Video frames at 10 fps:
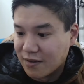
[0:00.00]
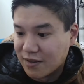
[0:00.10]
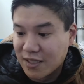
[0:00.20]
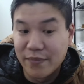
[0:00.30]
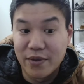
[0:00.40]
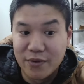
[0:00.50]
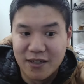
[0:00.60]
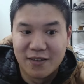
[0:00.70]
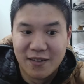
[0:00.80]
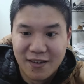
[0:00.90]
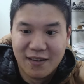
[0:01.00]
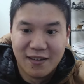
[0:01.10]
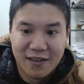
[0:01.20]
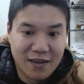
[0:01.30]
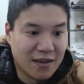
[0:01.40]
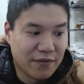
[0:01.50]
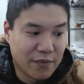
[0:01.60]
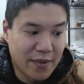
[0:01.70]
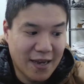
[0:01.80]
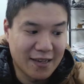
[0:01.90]
this coming week.
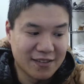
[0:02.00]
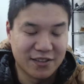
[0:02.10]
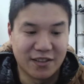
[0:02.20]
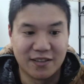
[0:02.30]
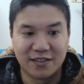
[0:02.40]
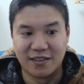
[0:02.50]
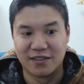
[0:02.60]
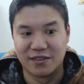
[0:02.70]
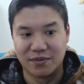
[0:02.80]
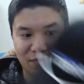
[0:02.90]
From hats, you can see this